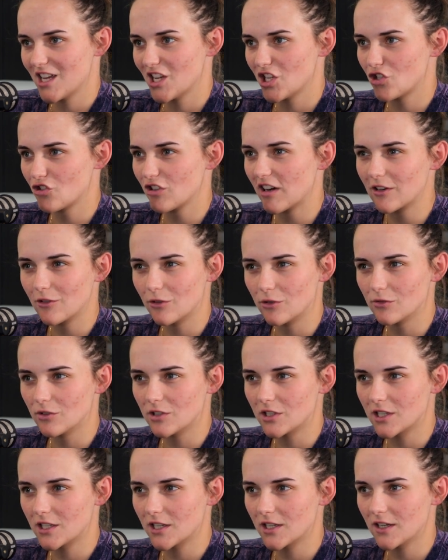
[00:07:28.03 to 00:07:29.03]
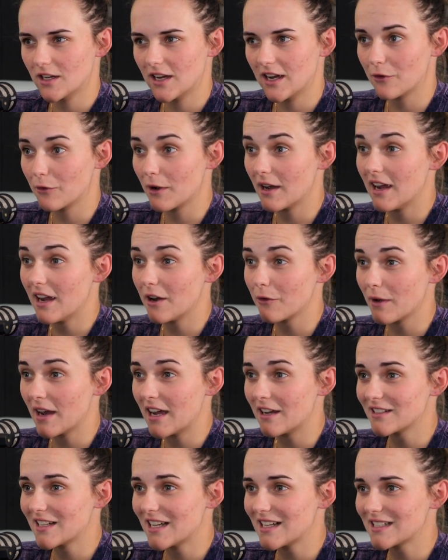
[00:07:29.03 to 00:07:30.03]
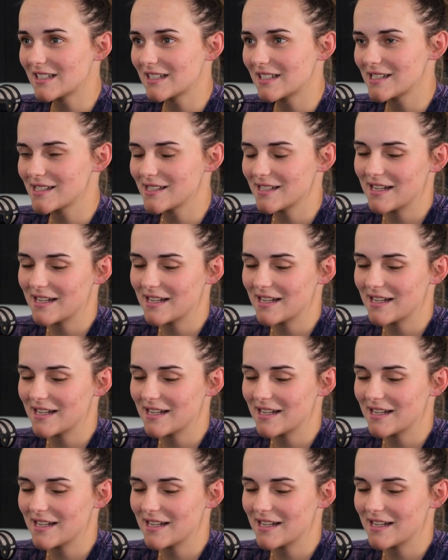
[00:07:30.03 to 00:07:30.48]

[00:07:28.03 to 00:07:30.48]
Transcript: struggles around us.